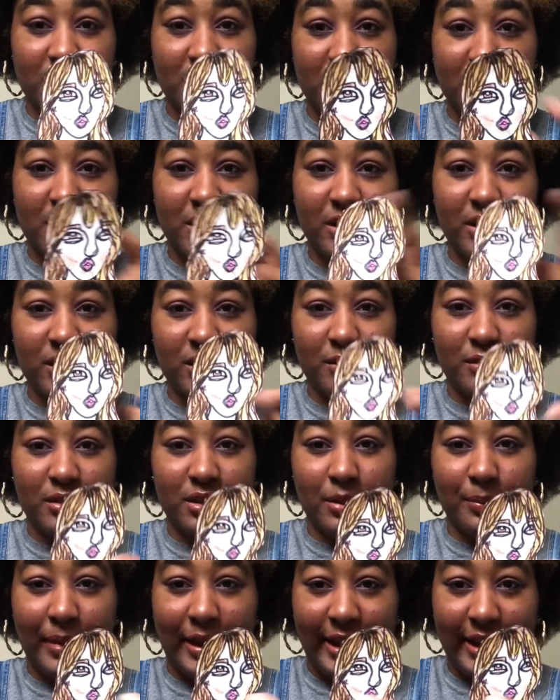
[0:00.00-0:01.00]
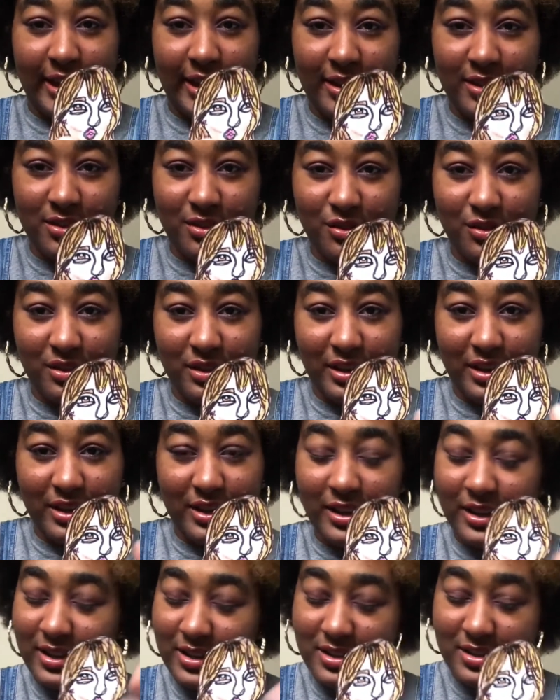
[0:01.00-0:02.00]
See, like the bags and the
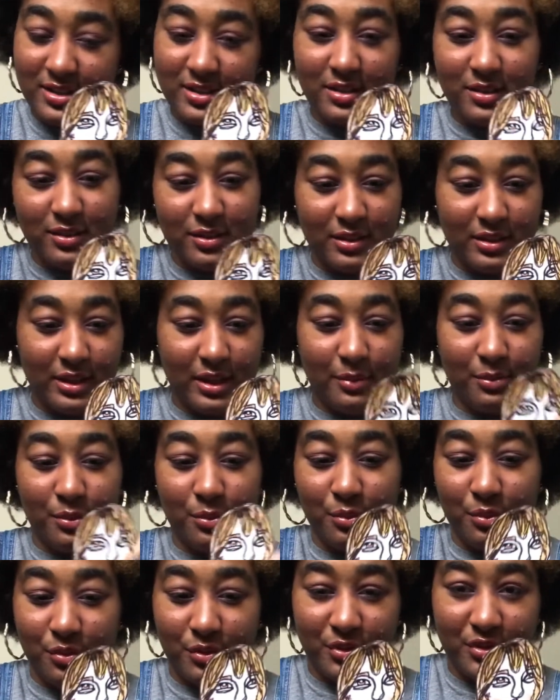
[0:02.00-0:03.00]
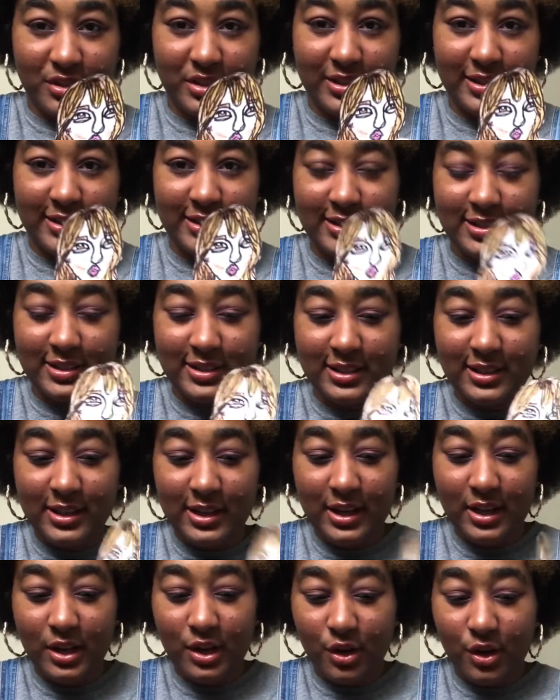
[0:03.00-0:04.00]
eyes, not proportionate,
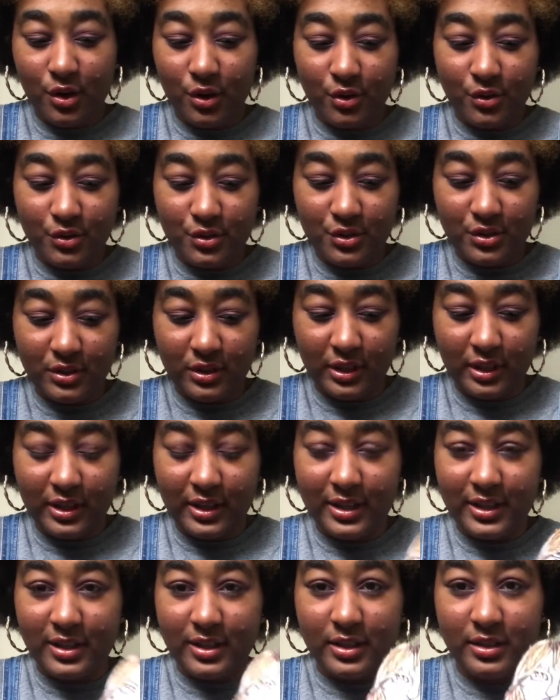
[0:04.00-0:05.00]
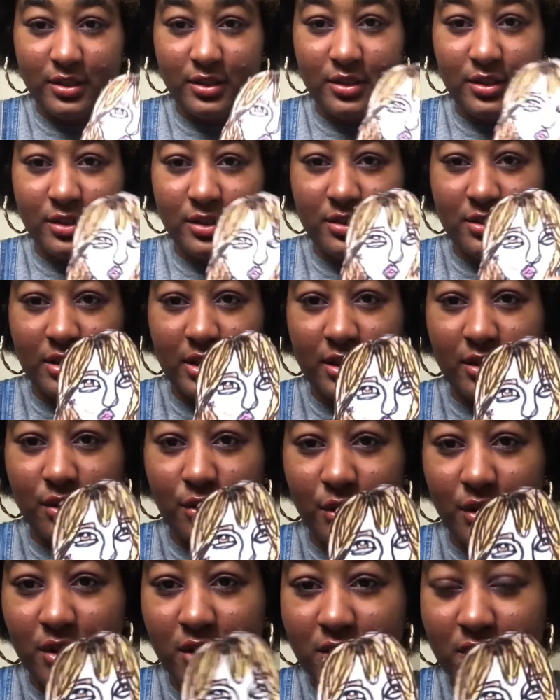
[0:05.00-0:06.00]
harsh lines. Because again,
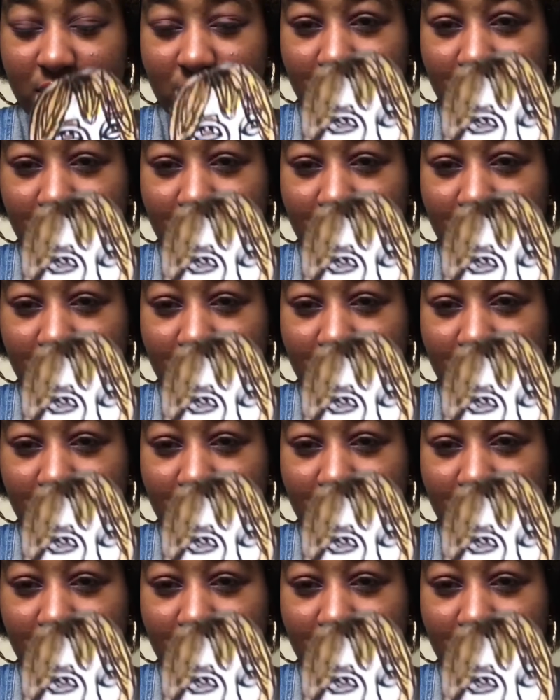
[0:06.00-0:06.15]
crayon doesn't